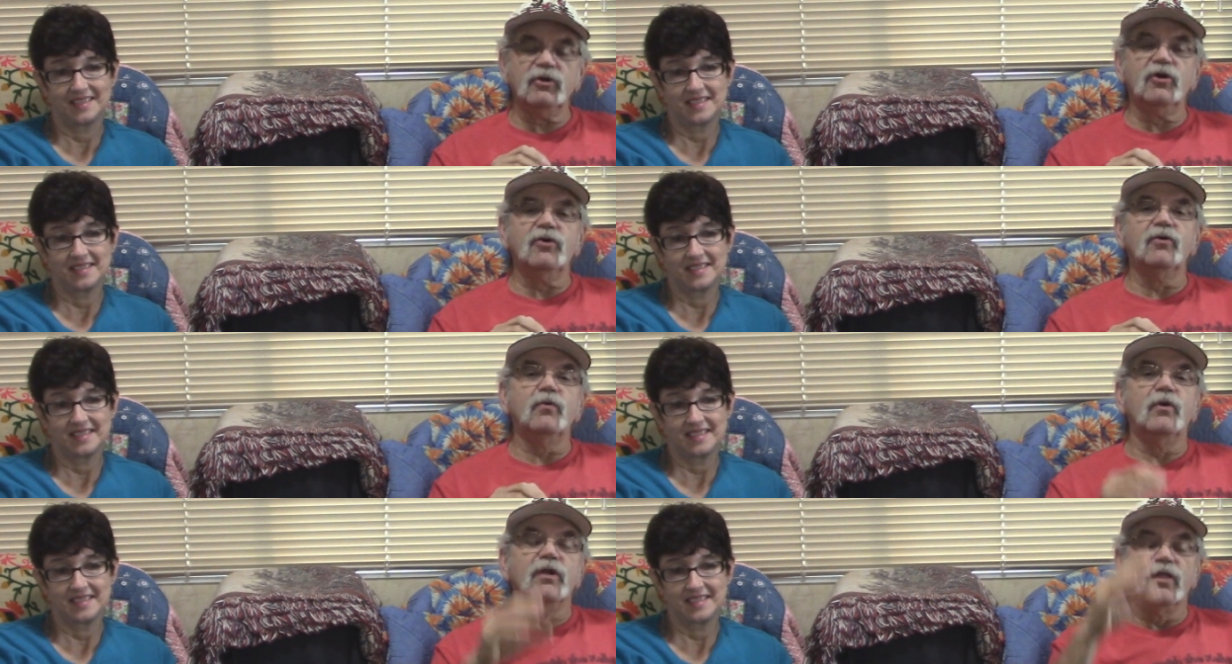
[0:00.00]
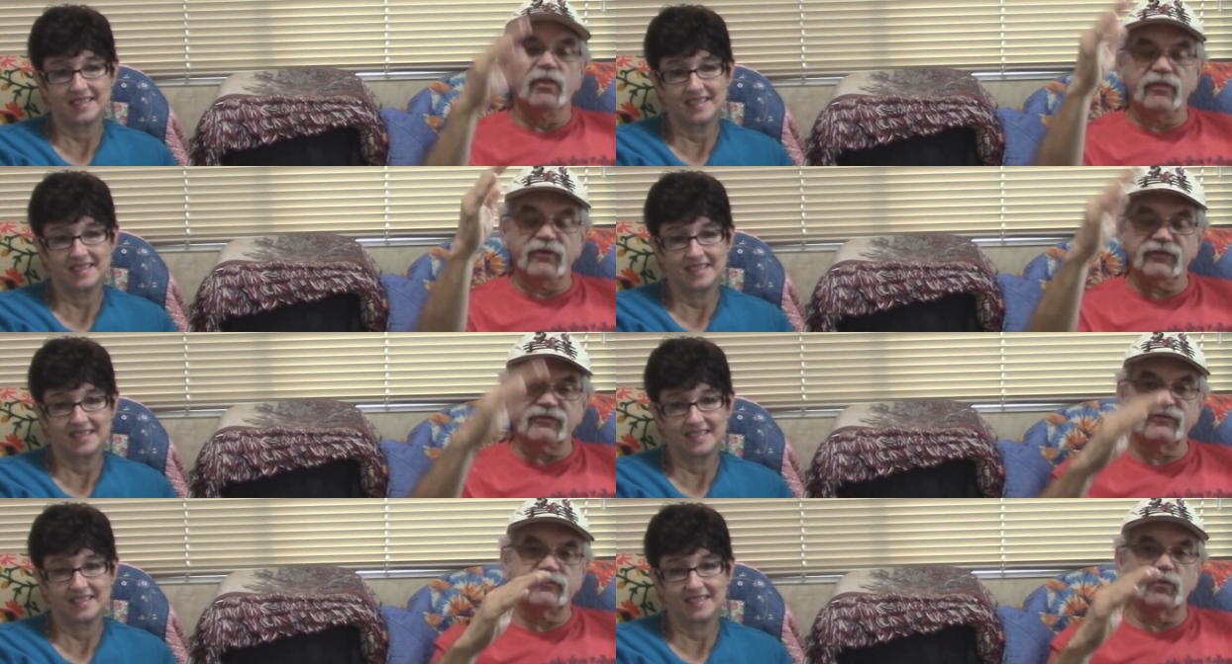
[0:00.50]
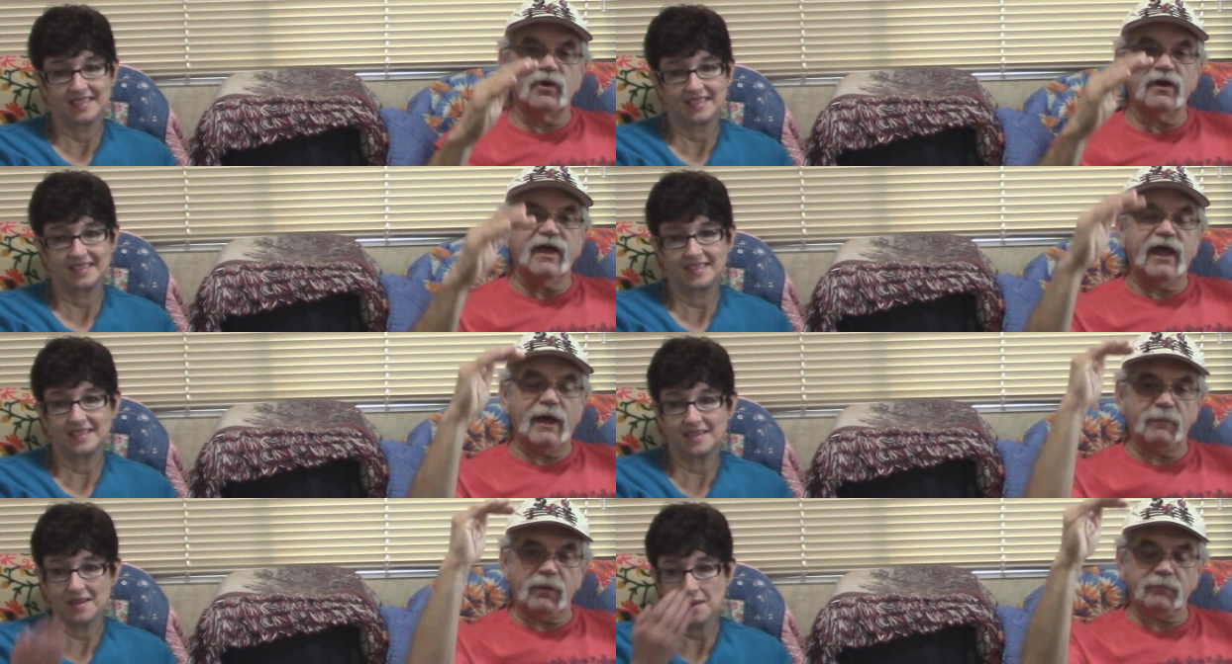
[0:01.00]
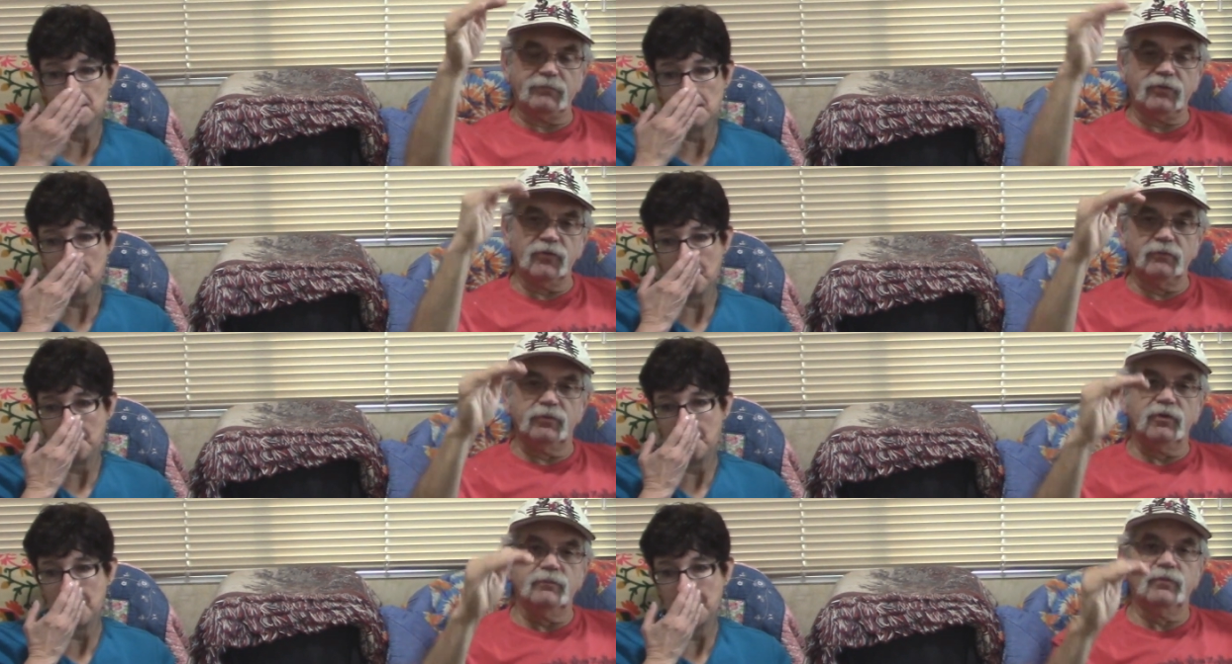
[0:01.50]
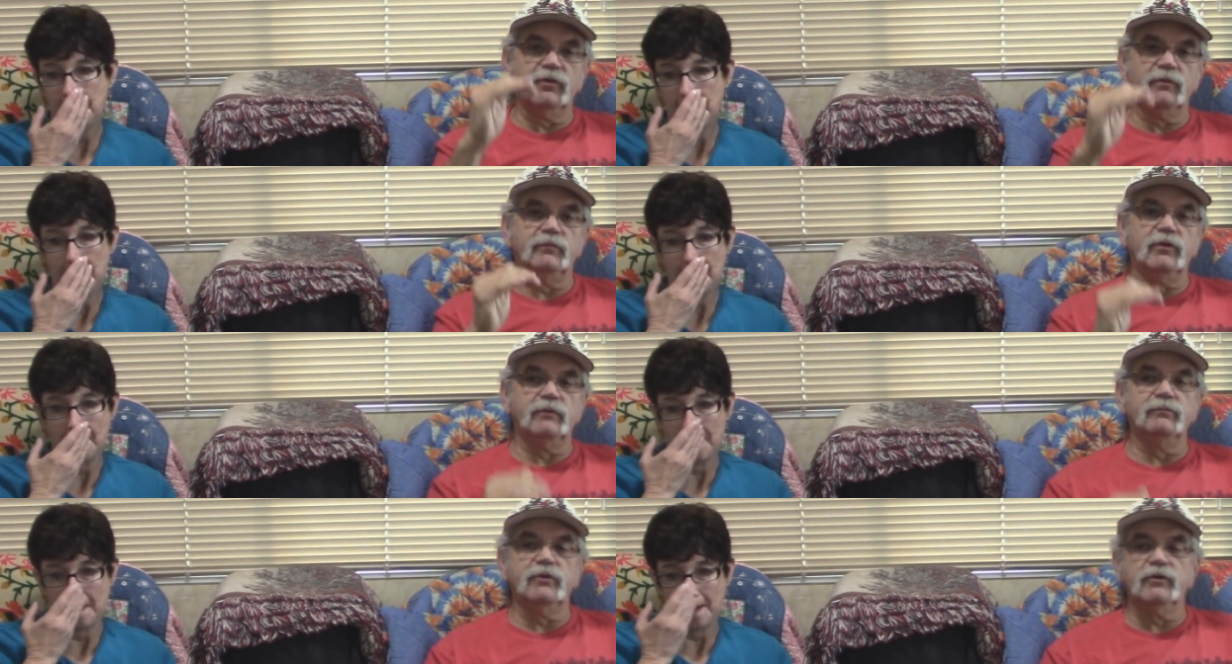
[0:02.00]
Speaker 1: know this is what happened? Boom, boom, boom, boom,